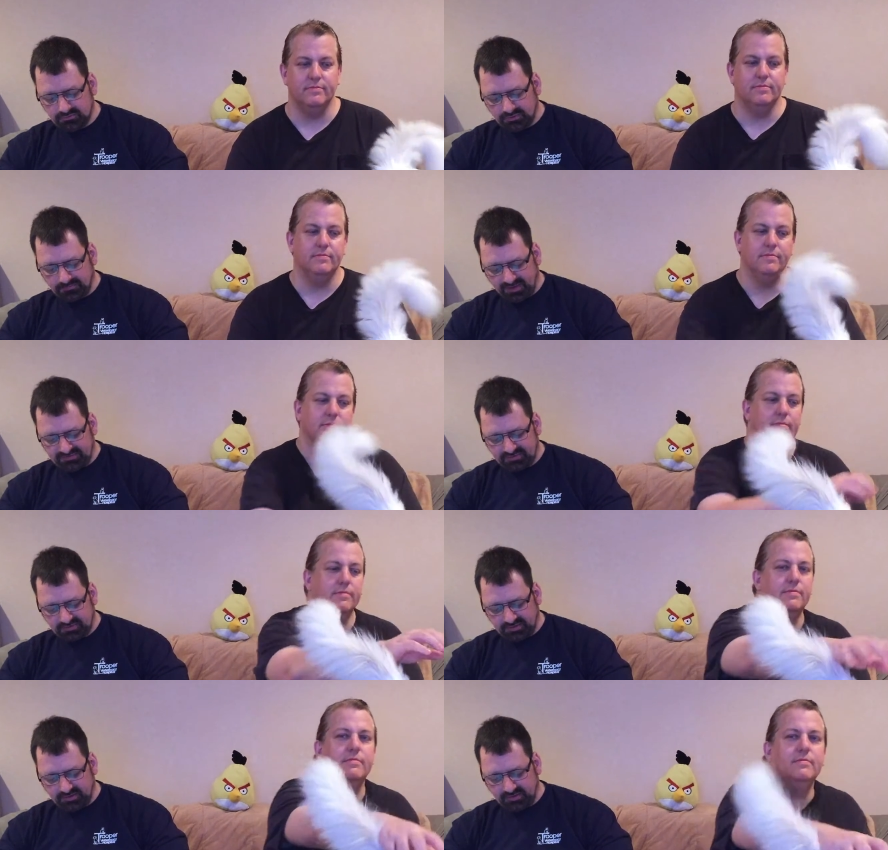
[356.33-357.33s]

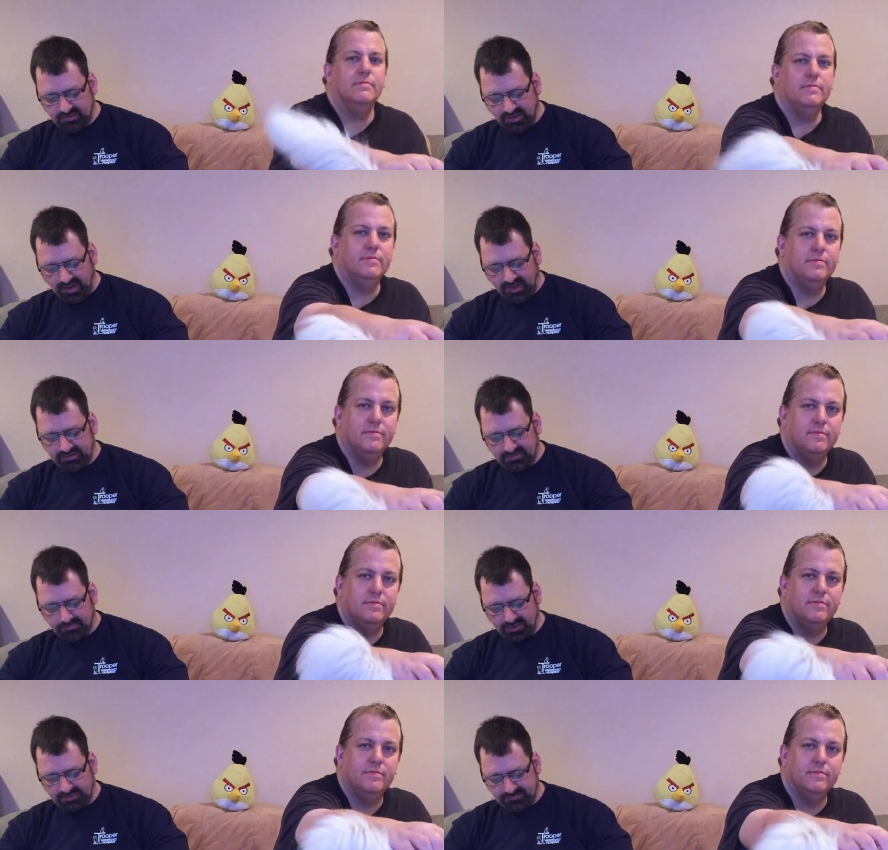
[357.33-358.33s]
Speaker 1: domestically and in
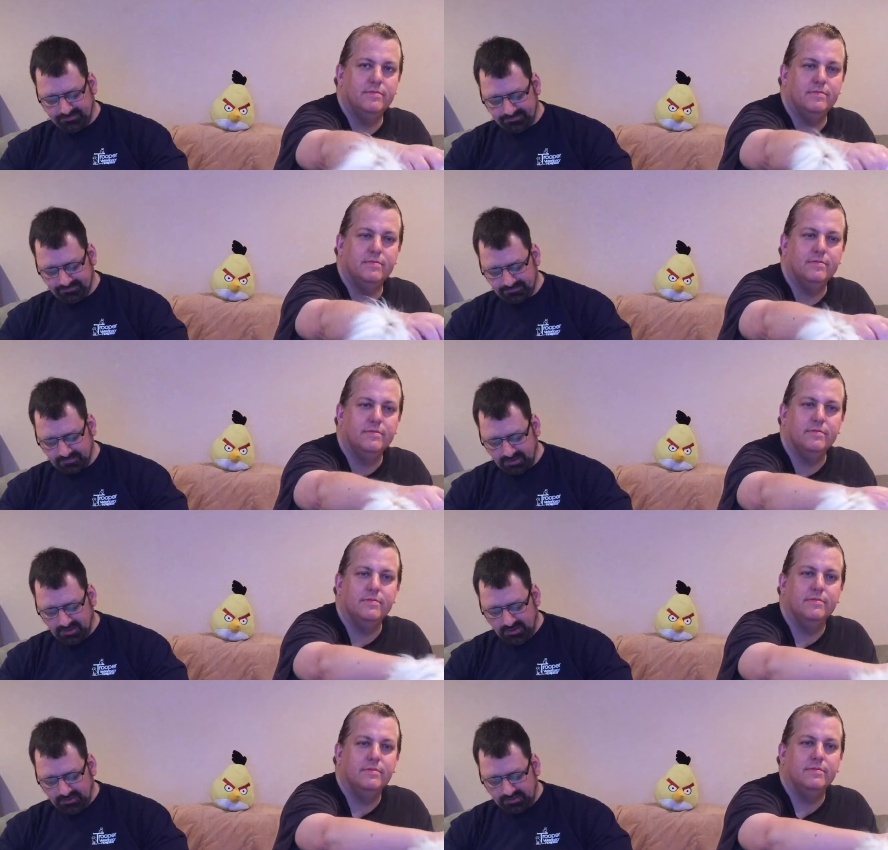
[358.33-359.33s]
Britain.
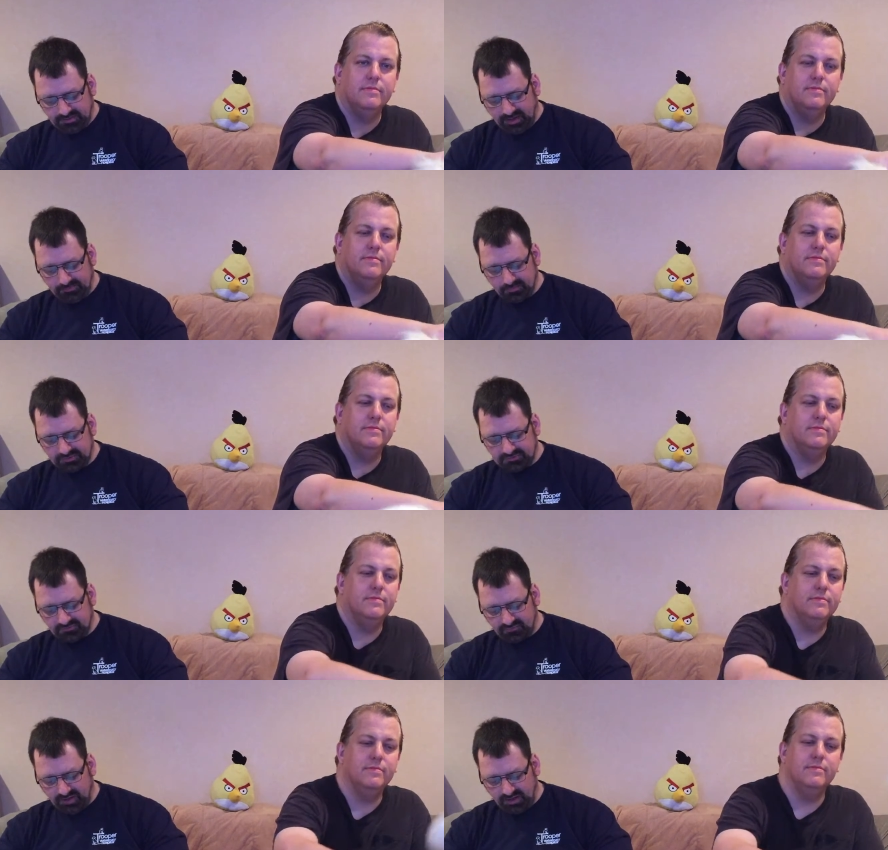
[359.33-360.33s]
The name was
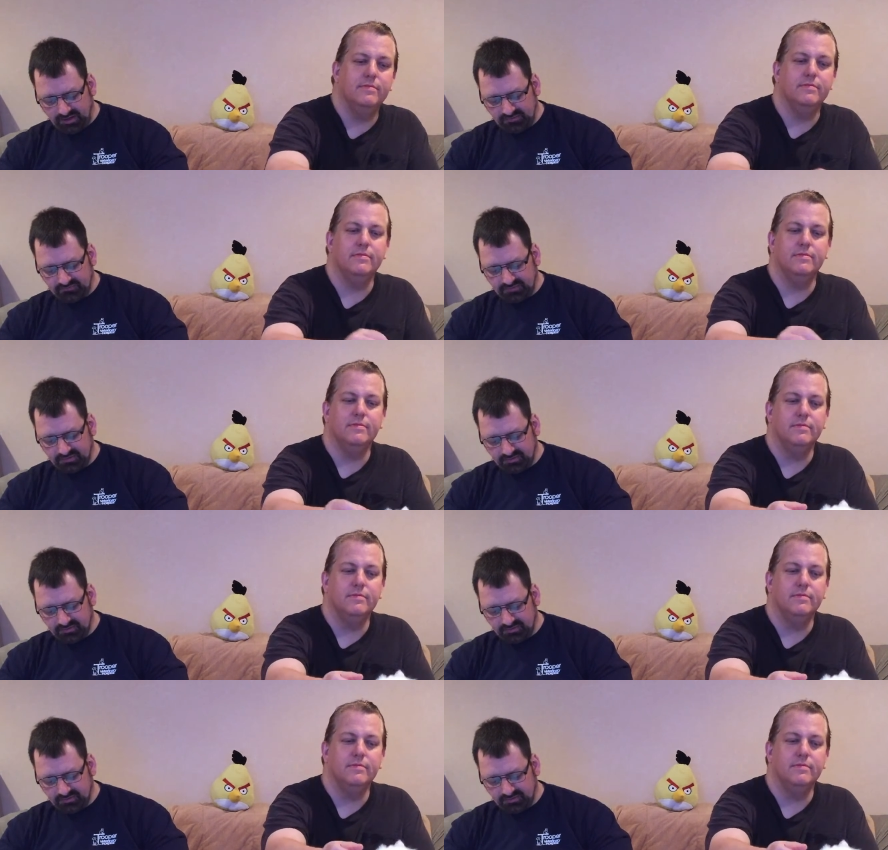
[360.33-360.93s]
derived